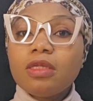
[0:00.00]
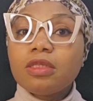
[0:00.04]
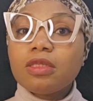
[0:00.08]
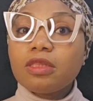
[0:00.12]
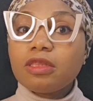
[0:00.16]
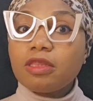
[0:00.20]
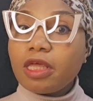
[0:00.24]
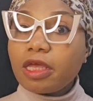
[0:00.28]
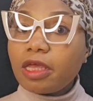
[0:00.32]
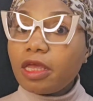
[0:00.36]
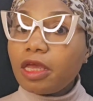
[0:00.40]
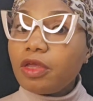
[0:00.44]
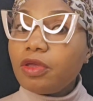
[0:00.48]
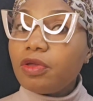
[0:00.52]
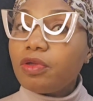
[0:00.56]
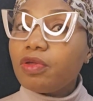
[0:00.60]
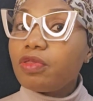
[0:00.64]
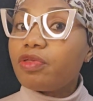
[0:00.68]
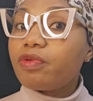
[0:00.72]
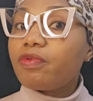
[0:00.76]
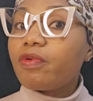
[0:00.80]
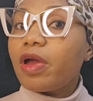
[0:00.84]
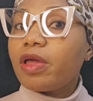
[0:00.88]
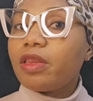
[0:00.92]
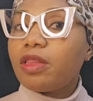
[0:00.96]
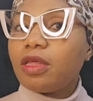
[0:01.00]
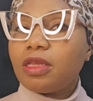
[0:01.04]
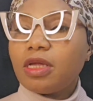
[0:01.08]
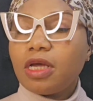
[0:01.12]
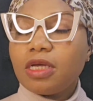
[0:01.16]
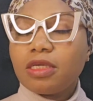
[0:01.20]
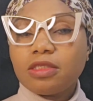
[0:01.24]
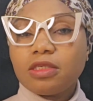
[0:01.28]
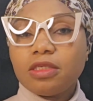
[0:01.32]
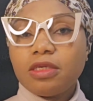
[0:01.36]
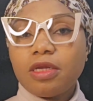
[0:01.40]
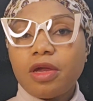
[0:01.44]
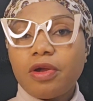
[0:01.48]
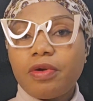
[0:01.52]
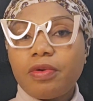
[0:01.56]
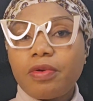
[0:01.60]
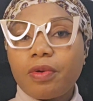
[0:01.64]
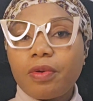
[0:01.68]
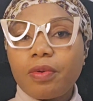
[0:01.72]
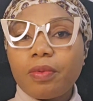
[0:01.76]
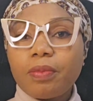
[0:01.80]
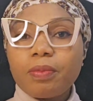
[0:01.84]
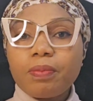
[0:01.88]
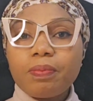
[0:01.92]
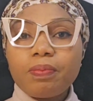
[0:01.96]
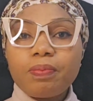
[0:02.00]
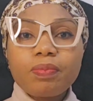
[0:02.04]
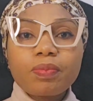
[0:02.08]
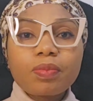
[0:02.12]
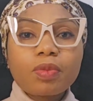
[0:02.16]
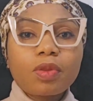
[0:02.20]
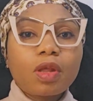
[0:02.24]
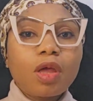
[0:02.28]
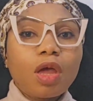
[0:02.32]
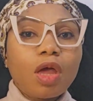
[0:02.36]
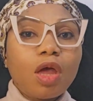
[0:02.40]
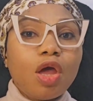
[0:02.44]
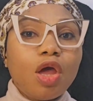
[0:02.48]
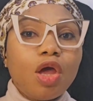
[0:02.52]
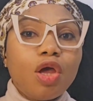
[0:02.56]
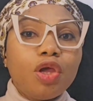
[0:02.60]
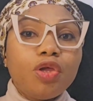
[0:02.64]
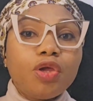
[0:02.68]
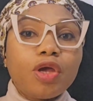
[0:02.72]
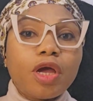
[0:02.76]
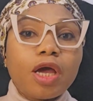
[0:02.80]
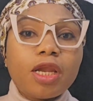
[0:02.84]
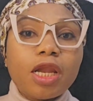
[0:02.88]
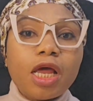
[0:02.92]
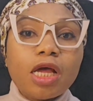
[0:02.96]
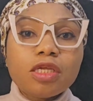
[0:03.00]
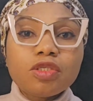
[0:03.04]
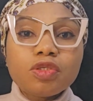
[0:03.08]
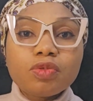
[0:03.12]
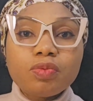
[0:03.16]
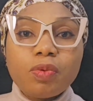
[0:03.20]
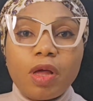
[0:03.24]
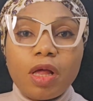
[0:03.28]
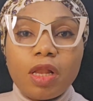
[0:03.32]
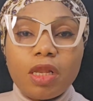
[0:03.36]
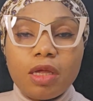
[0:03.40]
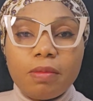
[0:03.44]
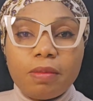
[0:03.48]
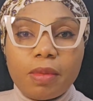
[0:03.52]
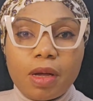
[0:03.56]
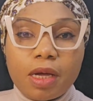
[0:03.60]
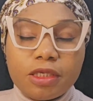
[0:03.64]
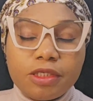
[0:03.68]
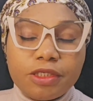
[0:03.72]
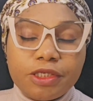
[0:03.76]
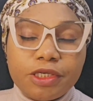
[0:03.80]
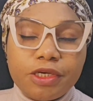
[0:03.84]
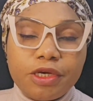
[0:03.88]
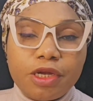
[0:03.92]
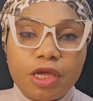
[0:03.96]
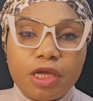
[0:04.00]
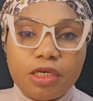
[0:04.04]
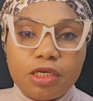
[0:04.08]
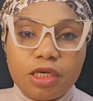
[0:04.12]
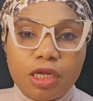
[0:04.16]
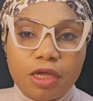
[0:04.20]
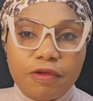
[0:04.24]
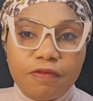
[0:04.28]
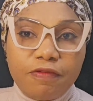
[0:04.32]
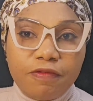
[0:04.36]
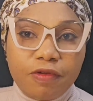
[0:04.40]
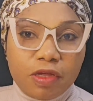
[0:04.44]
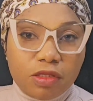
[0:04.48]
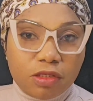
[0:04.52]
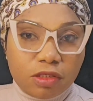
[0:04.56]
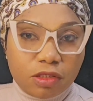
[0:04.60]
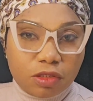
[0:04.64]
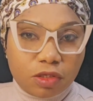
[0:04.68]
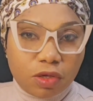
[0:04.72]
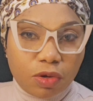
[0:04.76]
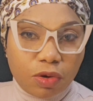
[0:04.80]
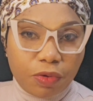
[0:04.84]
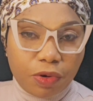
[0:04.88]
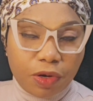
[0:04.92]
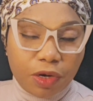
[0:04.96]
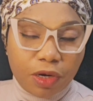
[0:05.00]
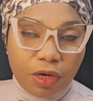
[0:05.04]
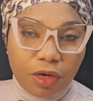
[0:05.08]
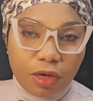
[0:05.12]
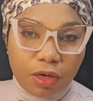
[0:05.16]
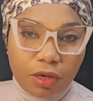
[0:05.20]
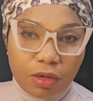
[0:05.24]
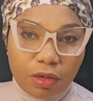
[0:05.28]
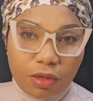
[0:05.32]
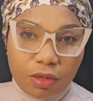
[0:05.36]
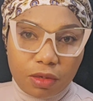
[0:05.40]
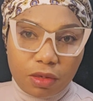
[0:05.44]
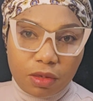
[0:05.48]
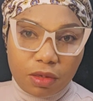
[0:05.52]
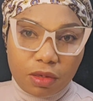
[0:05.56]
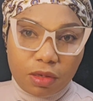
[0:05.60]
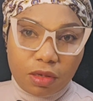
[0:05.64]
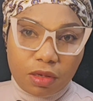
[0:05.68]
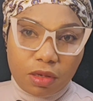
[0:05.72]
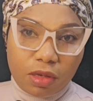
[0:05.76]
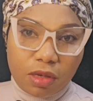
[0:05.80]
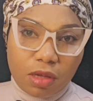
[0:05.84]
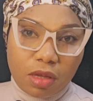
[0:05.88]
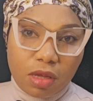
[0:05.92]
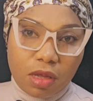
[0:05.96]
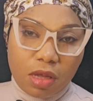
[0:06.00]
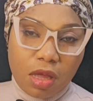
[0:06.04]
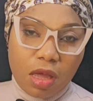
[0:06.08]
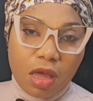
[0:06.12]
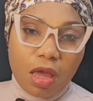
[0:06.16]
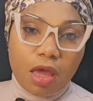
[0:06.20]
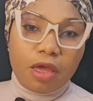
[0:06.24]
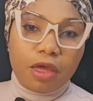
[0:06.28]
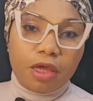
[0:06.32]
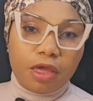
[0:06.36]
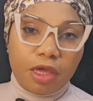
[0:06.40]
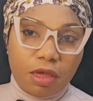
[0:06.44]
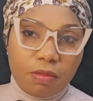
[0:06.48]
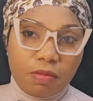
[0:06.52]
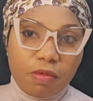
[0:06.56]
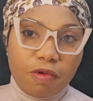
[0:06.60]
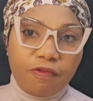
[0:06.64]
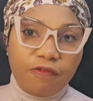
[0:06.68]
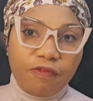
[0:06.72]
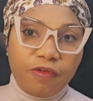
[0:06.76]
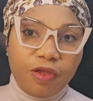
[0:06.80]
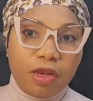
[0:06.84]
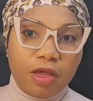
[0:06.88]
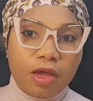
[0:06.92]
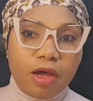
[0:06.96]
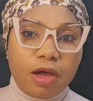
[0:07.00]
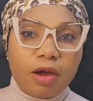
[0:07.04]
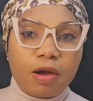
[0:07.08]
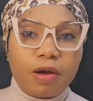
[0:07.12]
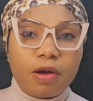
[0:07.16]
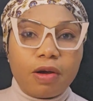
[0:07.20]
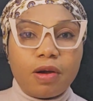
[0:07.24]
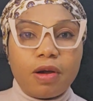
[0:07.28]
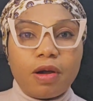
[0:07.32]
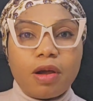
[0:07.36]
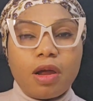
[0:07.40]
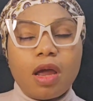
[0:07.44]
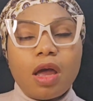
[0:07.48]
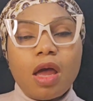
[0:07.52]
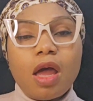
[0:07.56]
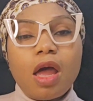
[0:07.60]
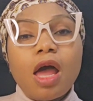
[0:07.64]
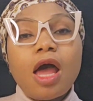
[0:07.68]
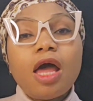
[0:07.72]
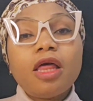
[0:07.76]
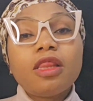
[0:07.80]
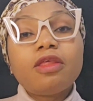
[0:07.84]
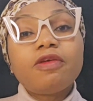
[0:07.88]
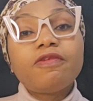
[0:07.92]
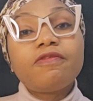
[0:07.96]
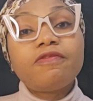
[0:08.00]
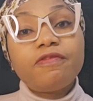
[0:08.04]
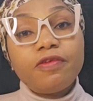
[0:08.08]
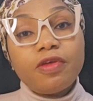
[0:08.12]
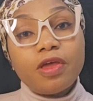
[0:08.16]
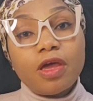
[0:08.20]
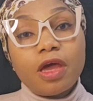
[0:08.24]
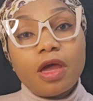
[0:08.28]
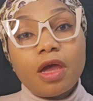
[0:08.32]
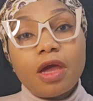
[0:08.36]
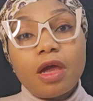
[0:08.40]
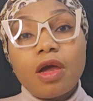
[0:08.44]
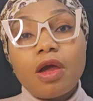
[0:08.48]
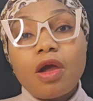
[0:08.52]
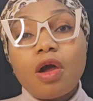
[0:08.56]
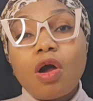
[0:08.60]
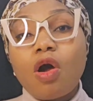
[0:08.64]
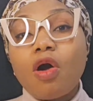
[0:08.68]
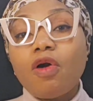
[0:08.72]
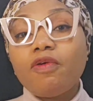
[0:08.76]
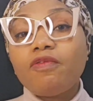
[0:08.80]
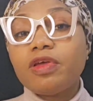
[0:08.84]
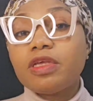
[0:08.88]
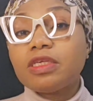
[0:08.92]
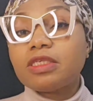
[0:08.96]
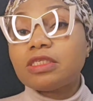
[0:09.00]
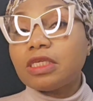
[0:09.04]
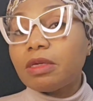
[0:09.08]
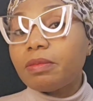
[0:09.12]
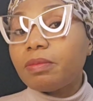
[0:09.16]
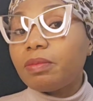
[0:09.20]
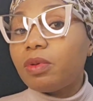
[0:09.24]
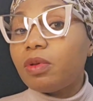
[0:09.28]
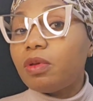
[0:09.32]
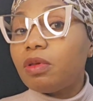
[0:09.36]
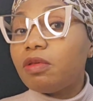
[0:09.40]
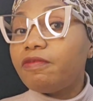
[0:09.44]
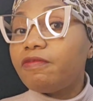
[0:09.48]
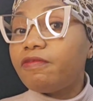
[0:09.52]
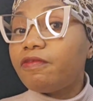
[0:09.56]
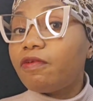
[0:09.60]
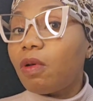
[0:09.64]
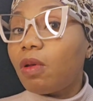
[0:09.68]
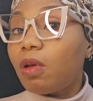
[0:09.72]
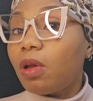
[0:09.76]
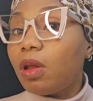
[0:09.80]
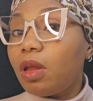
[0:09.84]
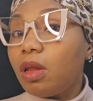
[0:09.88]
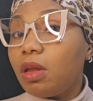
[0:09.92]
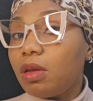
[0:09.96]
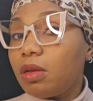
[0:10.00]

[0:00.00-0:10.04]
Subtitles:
Taking you through another scenario, you can as well imagine a David story. Haemophilia and the fear of a simple fall.